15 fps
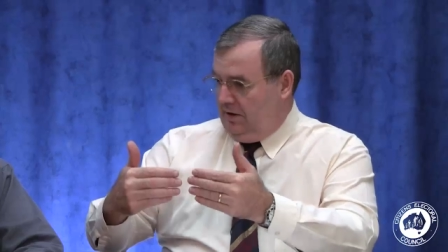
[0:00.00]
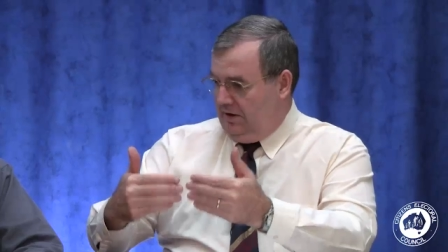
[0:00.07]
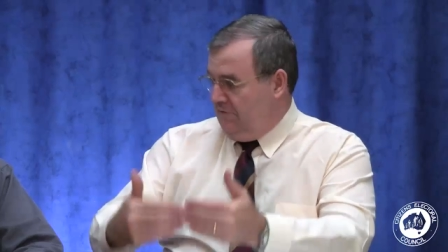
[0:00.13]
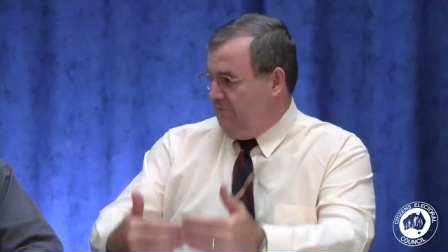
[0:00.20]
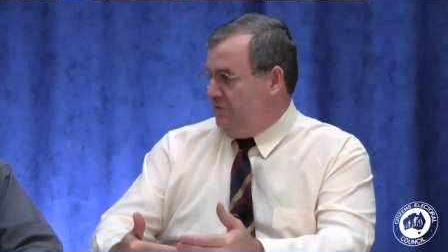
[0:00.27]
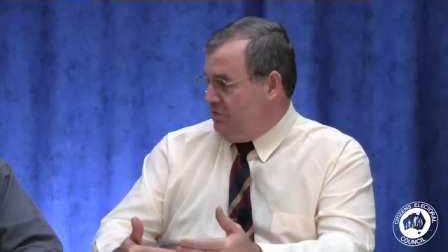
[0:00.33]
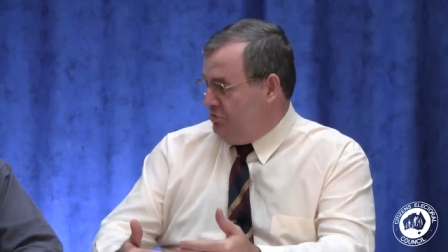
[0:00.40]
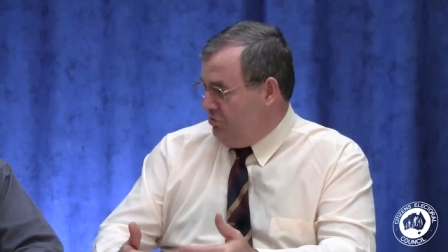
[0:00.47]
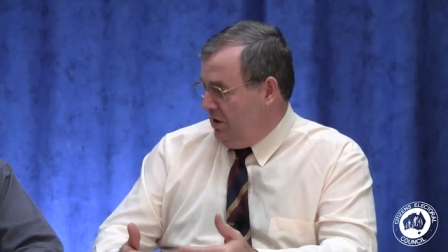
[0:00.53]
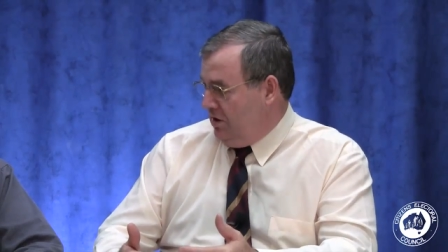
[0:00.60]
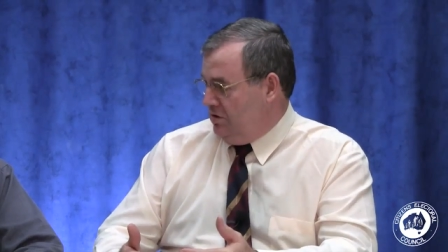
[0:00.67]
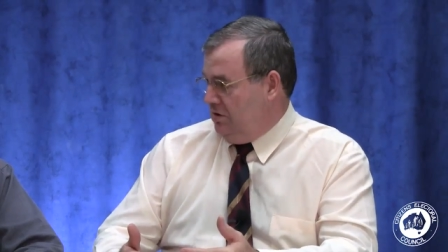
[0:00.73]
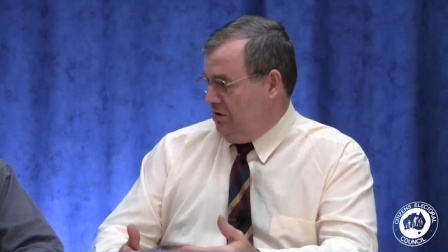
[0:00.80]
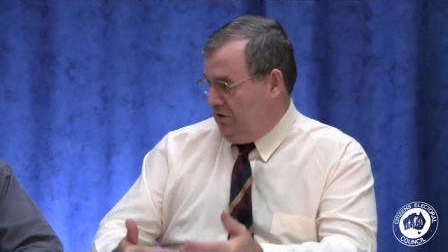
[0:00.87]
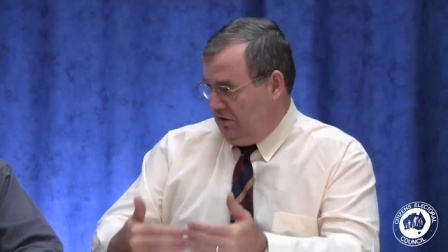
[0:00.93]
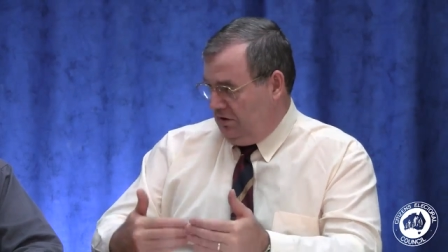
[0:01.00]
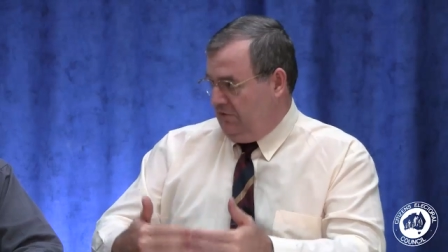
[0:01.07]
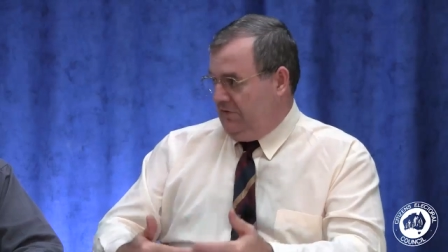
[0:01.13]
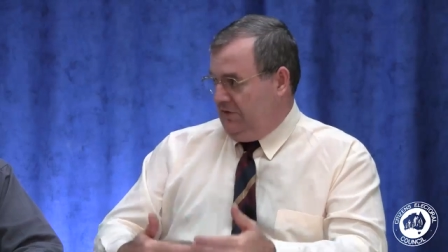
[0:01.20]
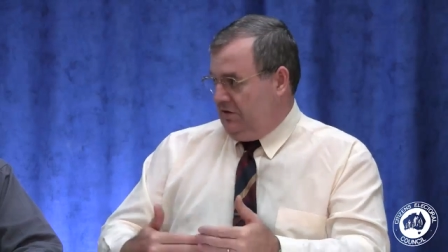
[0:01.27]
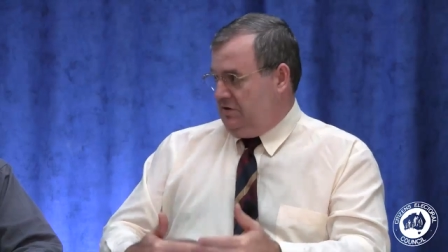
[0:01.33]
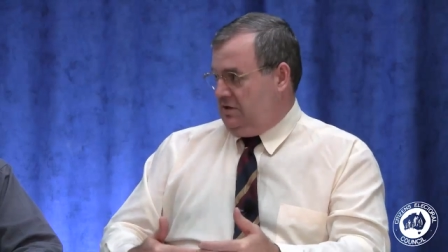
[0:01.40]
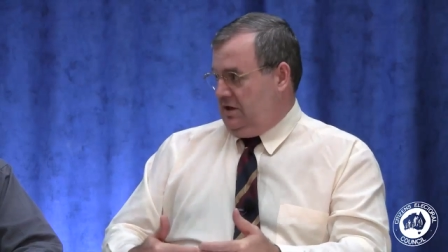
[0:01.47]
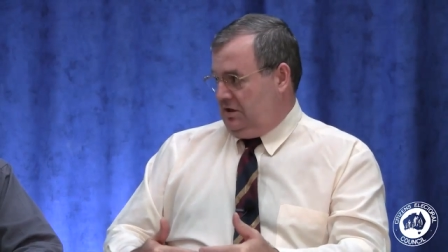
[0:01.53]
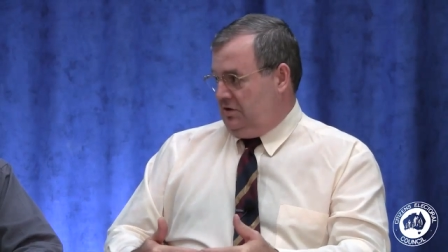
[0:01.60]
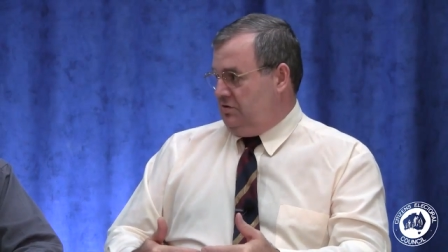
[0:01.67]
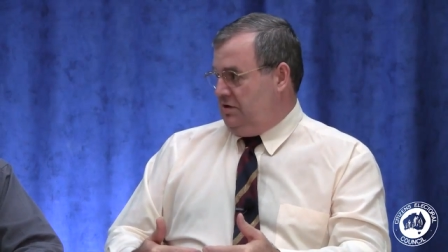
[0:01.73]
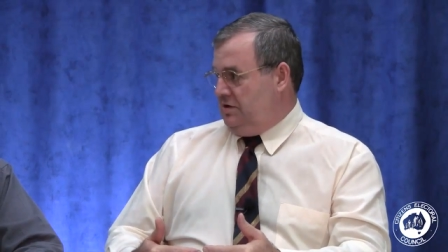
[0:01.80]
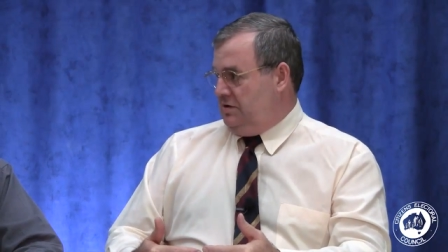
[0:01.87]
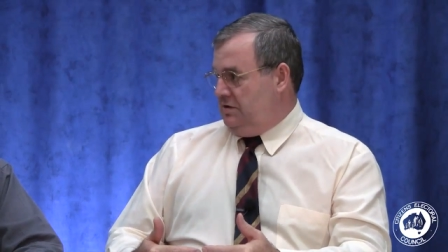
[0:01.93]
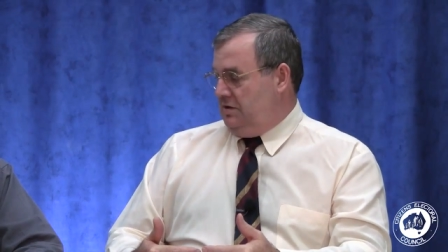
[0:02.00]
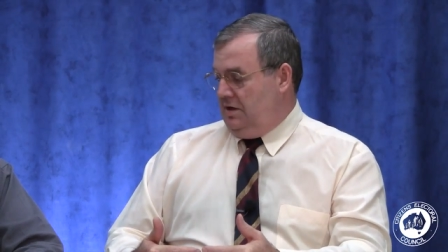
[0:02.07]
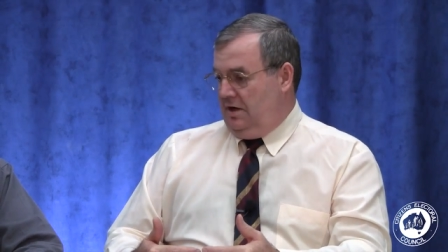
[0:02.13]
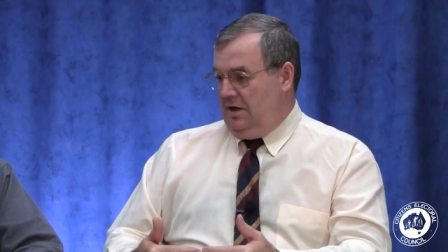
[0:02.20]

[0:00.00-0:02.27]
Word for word: infrastructure of those countries.